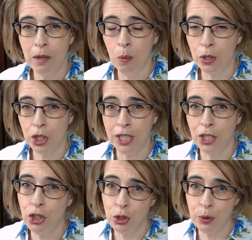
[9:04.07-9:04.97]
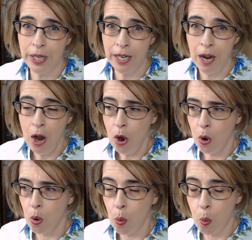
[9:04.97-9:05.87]
what she's doing
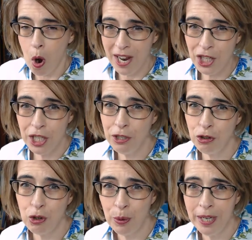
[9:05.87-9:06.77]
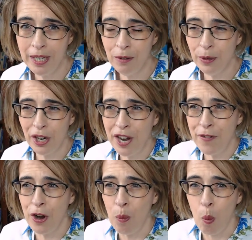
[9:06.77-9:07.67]
or why she's doing it. We don't
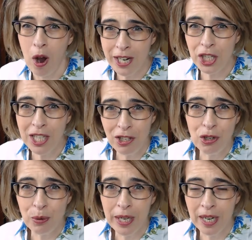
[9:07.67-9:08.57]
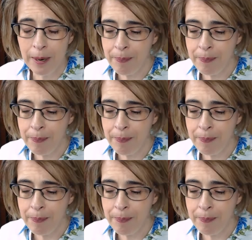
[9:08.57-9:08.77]
even know why she's doing it.